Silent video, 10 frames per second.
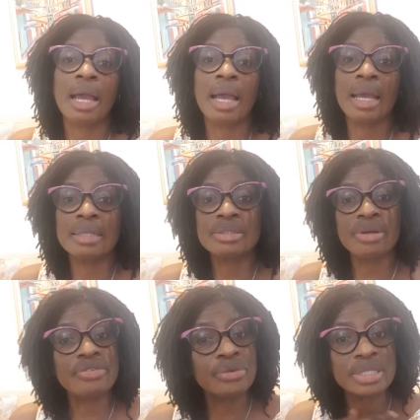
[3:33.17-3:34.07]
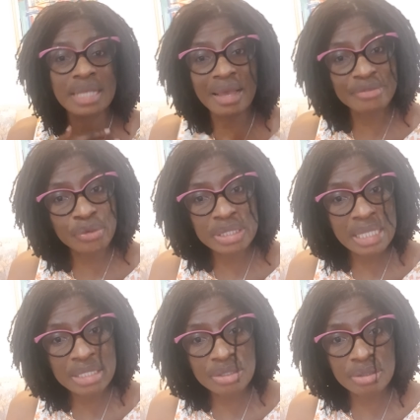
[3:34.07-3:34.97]
and so of course I have no
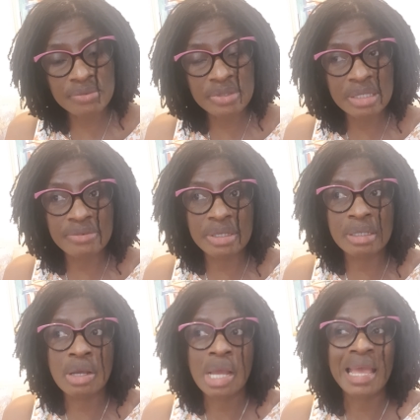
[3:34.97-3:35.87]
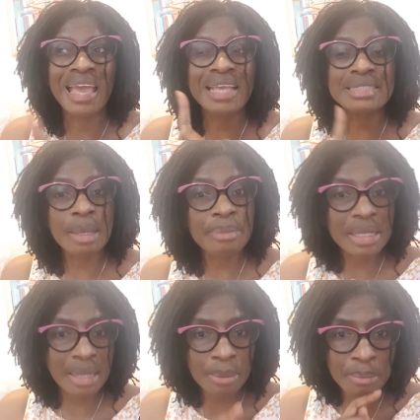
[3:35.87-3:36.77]
intention of leaving, except
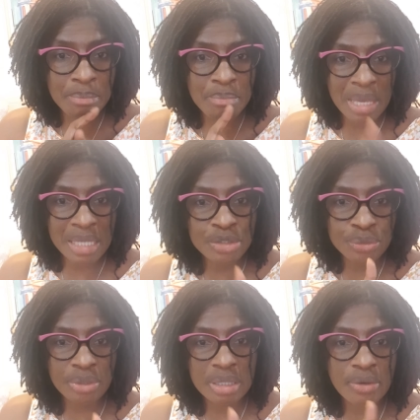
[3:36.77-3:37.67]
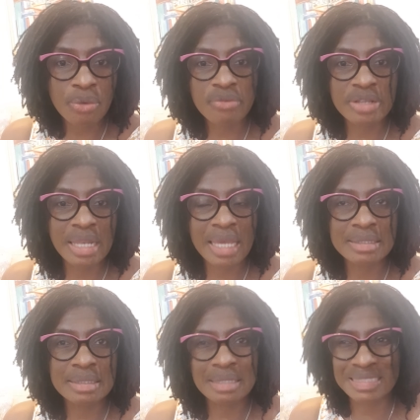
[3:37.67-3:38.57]
that I may do the
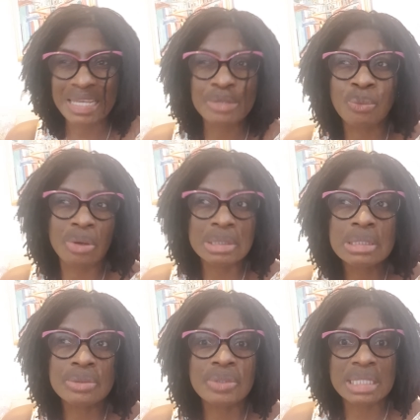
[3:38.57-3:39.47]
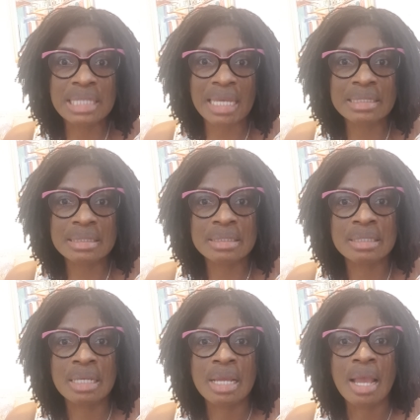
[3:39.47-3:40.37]
COVID-19 test. I'd want to do the test
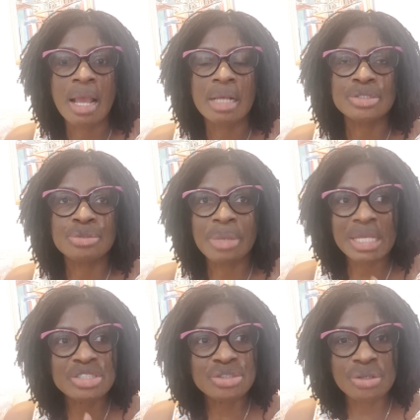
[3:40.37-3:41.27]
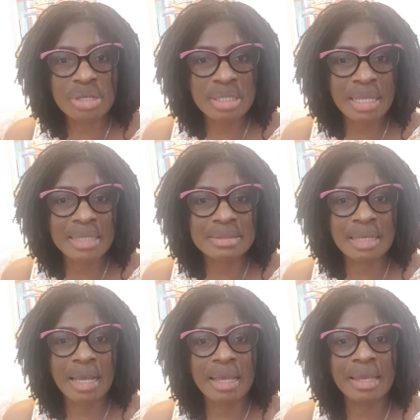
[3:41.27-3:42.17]
to make sure that
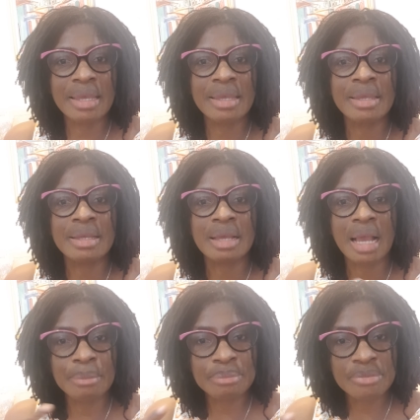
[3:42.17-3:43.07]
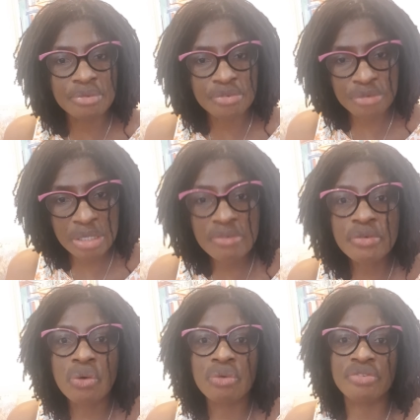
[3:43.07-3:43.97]
I am free of
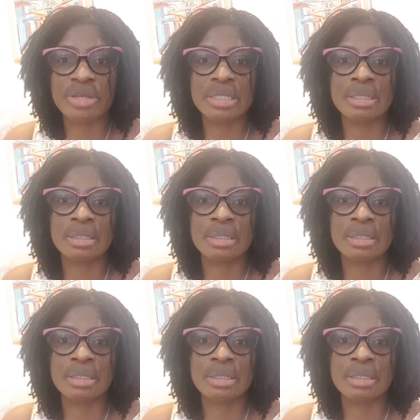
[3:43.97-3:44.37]
COVID,